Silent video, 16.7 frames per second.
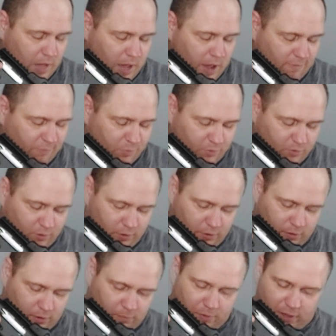I've
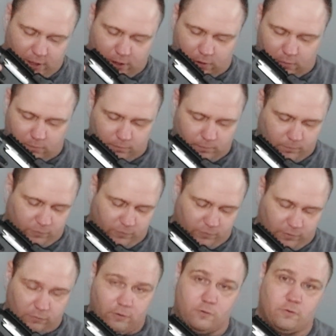put about
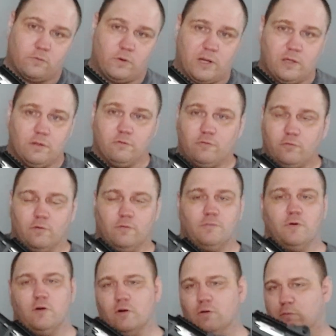600 rounds so
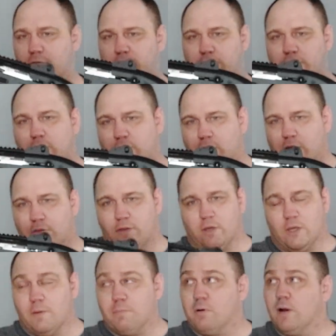far, which is
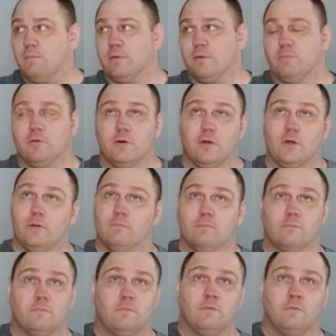nothing. I probably put